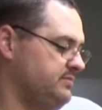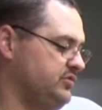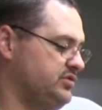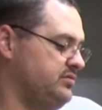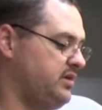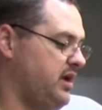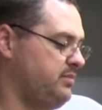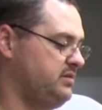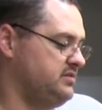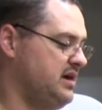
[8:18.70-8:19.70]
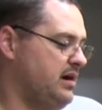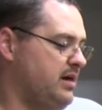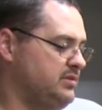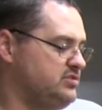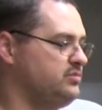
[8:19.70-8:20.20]
we'll see what happens.
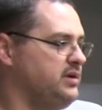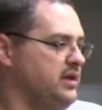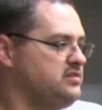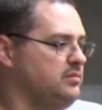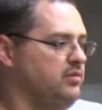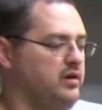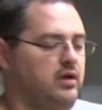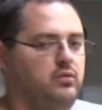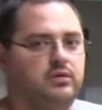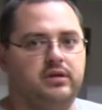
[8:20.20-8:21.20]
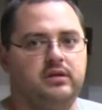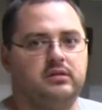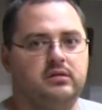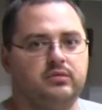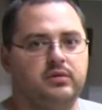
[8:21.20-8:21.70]
I'm assuming at some point I will get
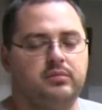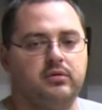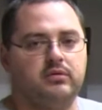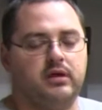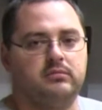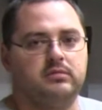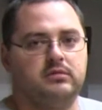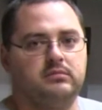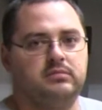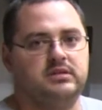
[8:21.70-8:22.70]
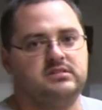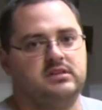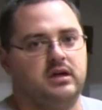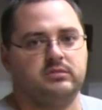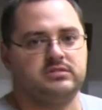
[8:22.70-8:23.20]
a reprogrammed
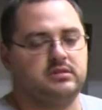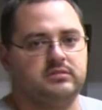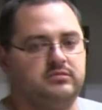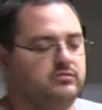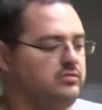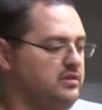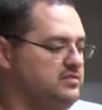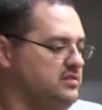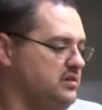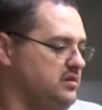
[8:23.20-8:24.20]
PCM or something for this thing.